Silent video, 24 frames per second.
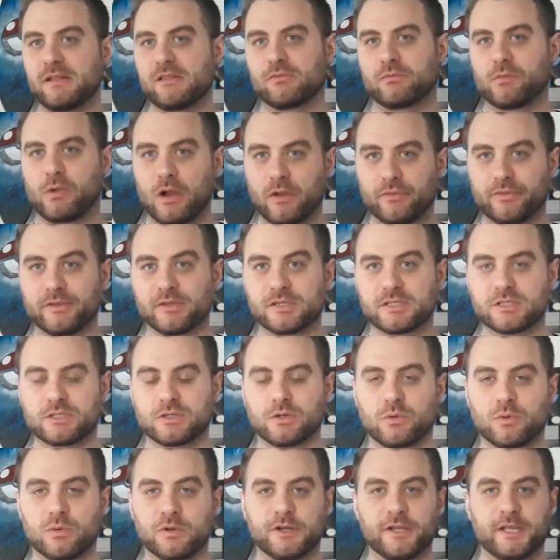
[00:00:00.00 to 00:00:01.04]
throughout the
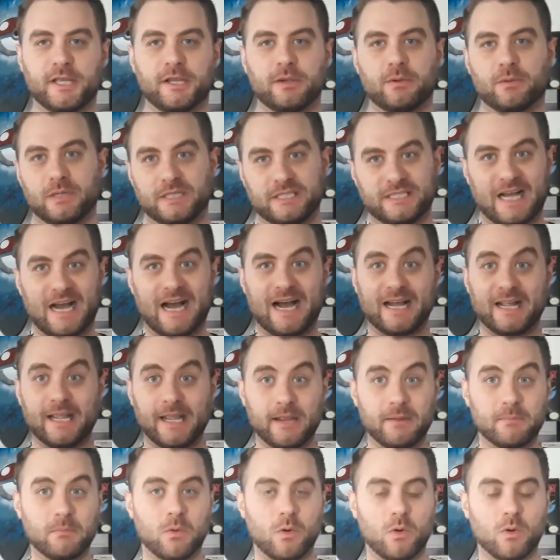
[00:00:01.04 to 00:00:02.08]
story it would tie
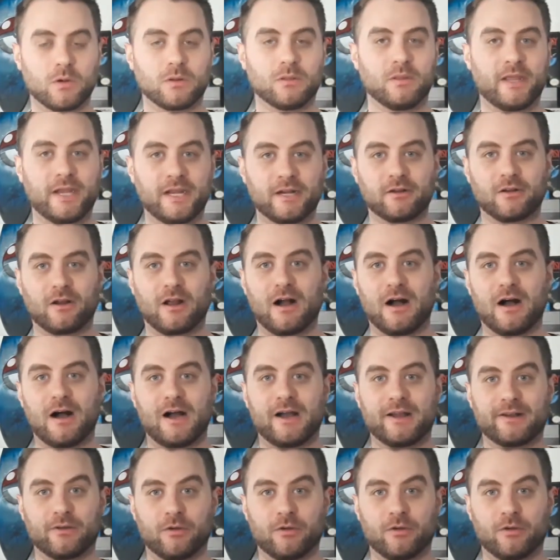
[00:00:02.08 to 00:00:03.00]
in more later on,